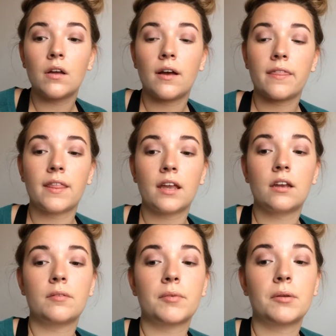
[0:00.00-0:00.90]
And then
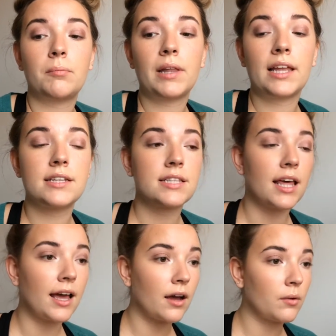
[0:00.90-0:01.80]
I'm going to blend
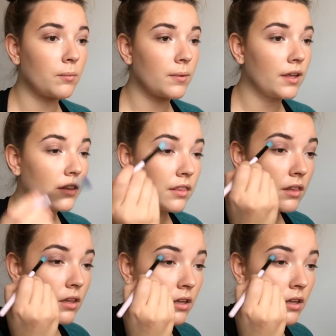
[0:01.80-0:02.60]
that out with